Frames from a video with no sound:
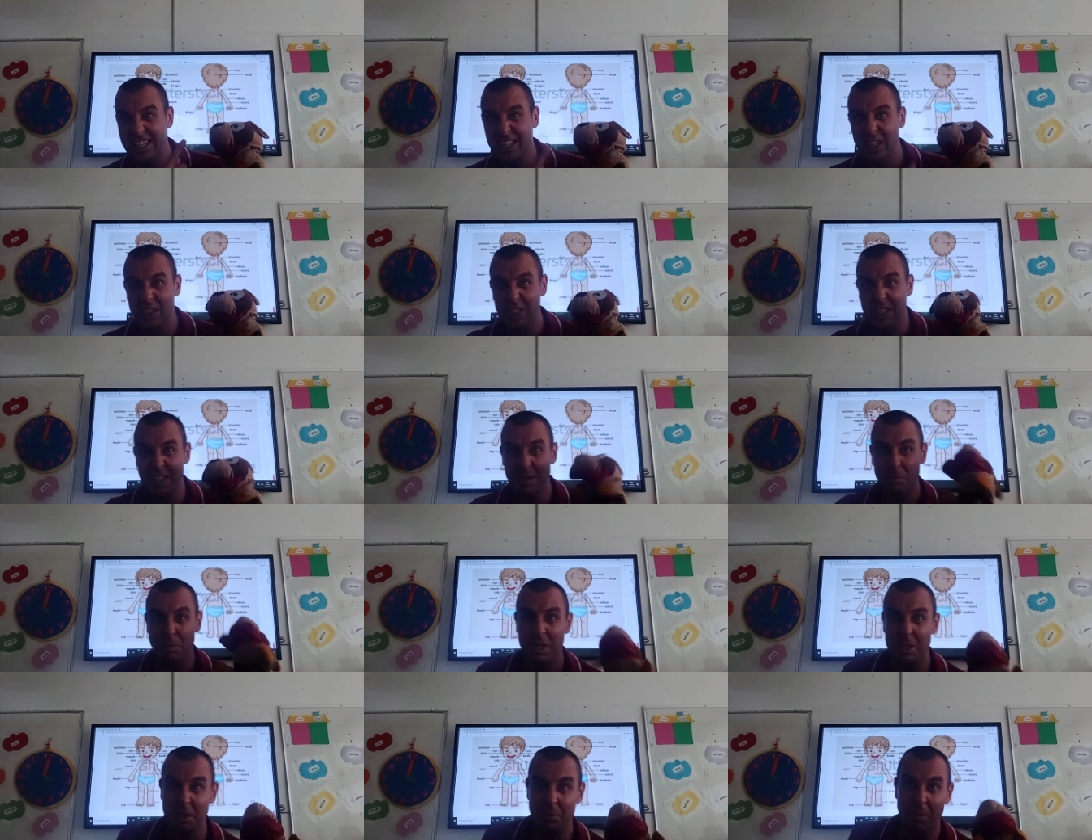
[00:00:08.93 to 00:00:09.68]
You see
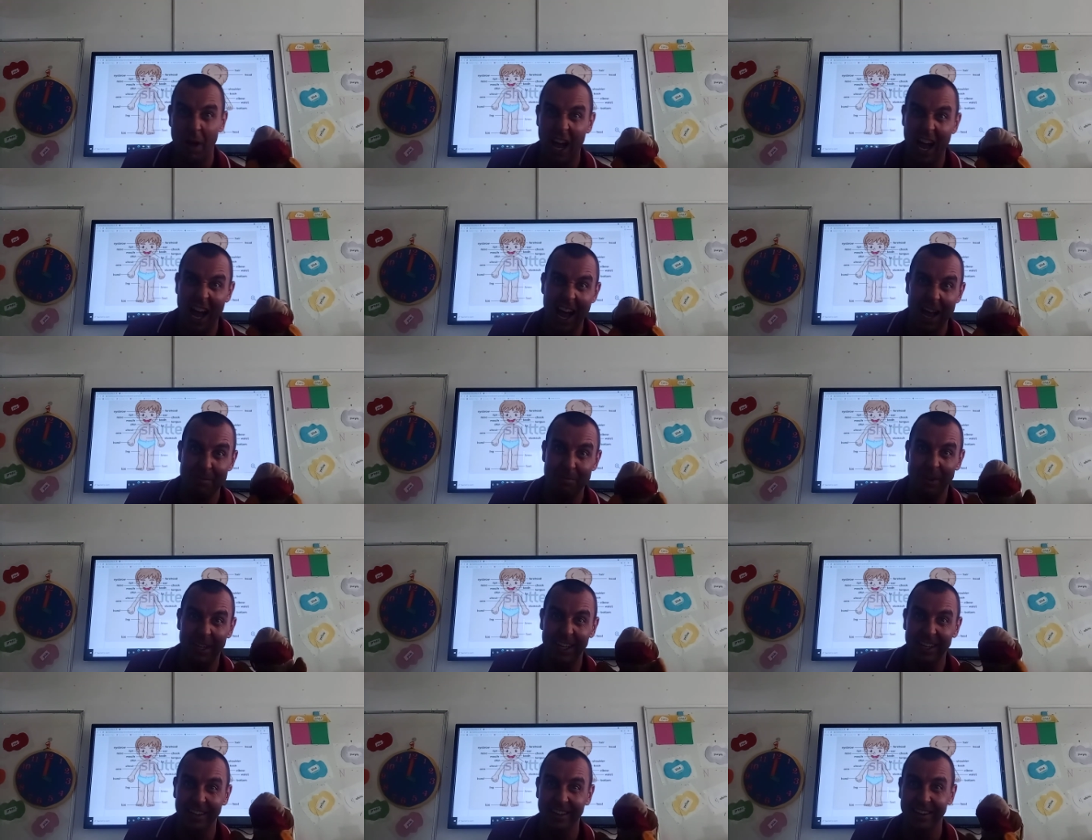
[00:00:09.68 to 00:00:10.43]
the picture behind
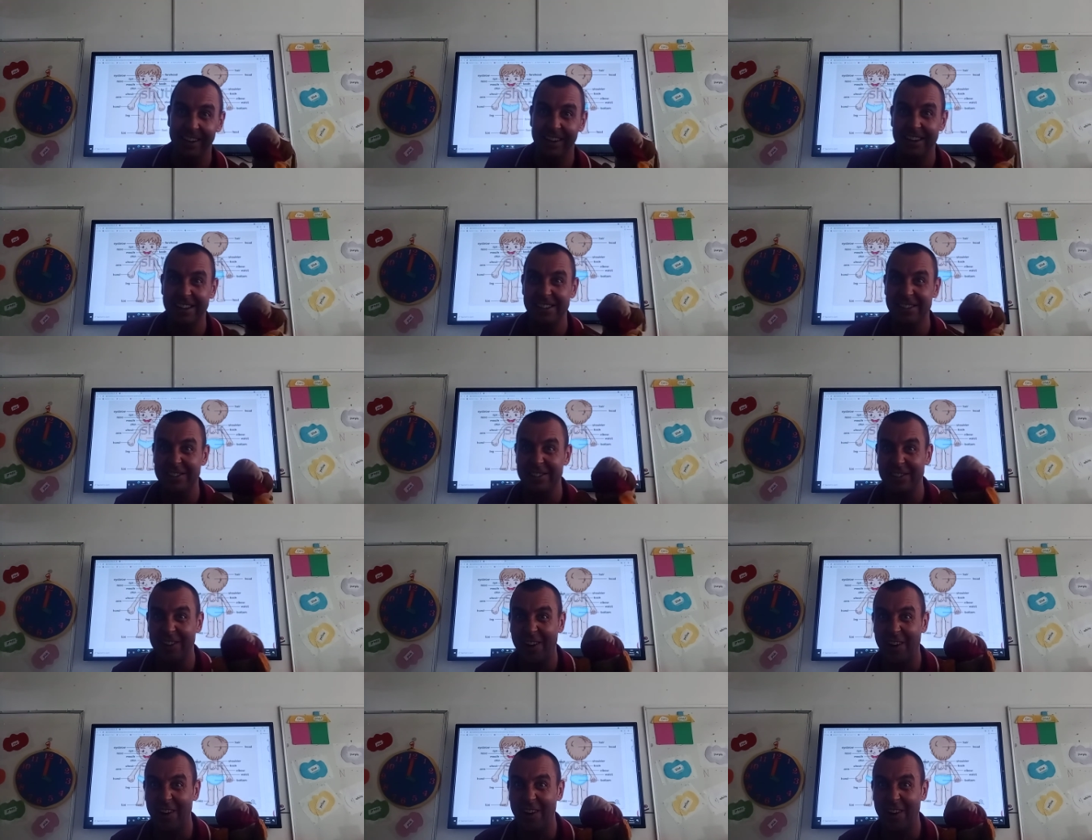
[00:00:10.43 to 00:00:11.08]
me? So,